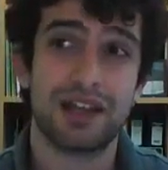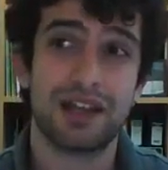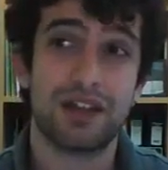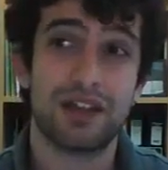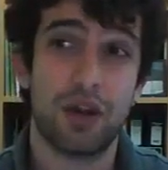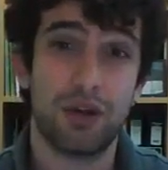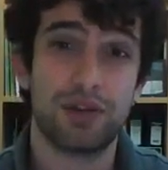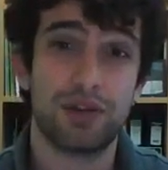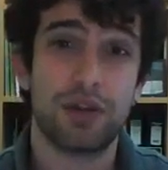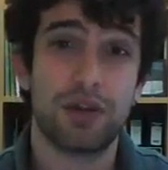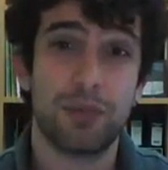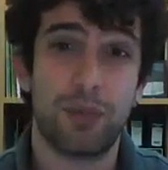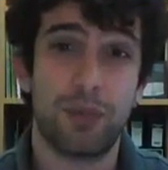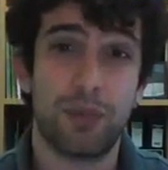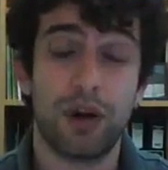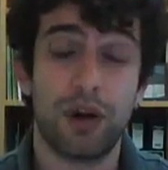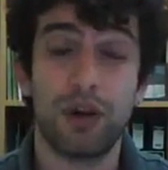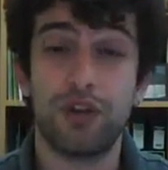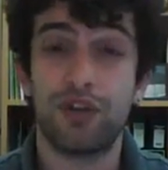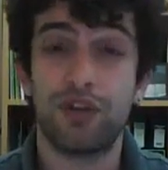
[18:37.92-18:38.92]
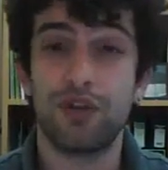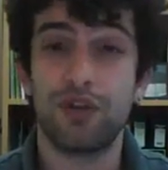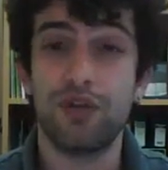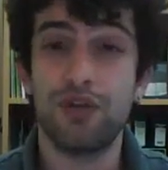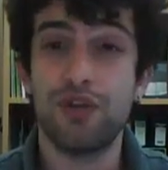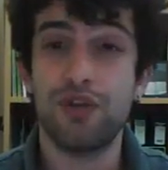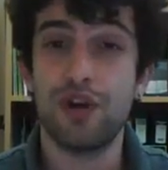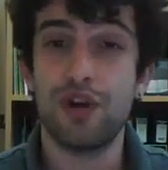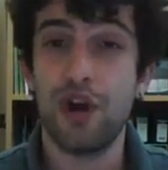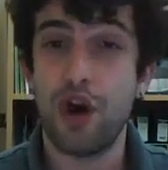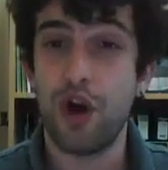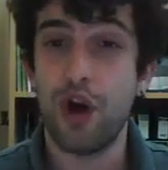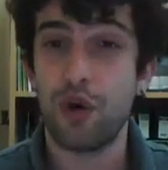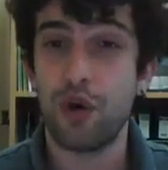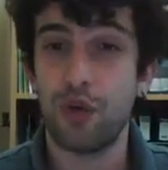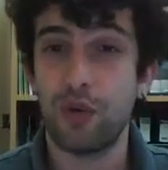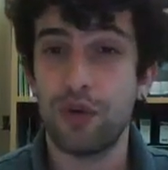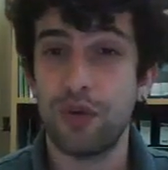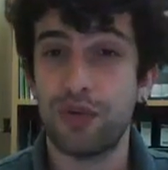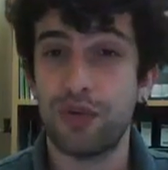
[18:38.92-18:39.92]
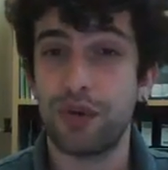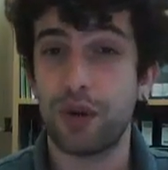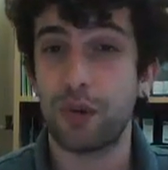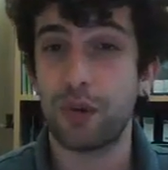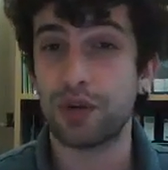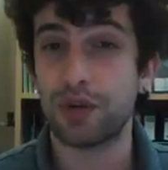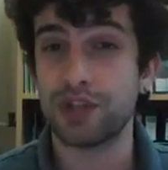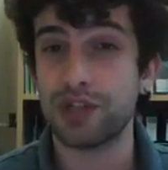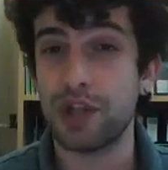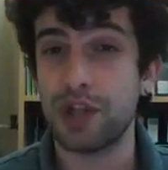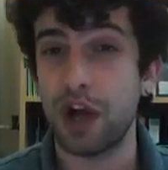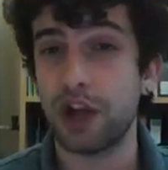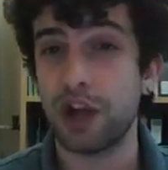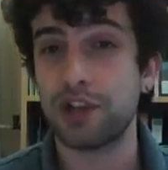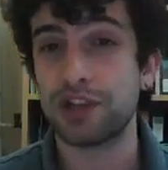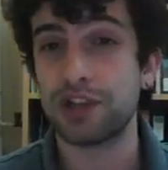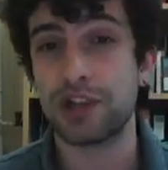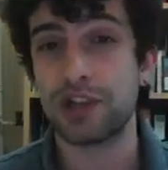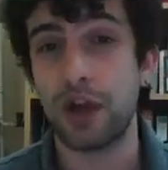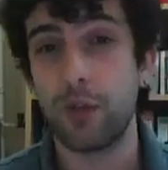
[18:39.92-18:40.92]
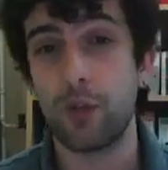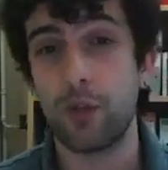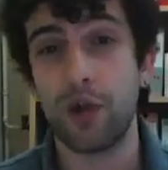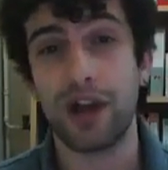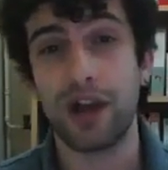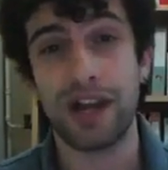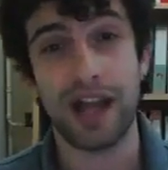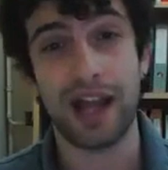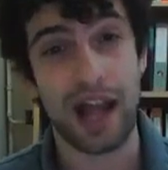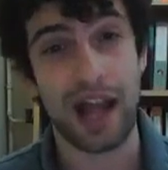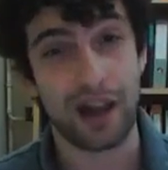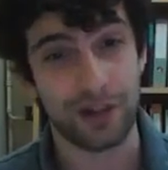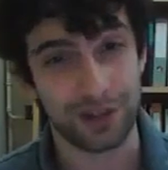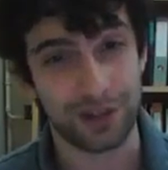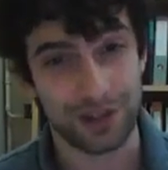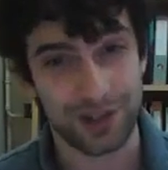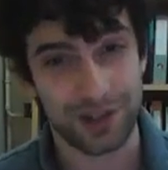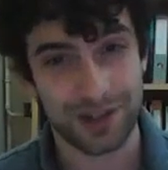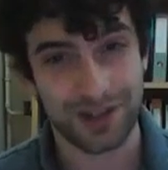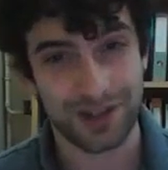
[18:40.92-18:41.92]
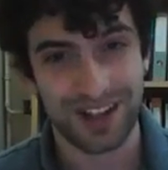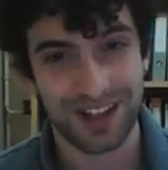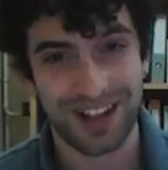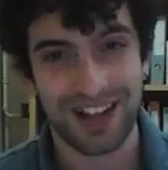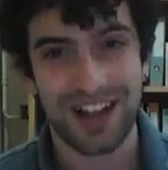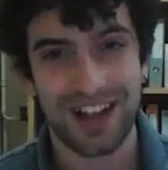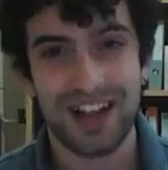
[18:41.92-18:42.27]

it's also important to know there was not someone else.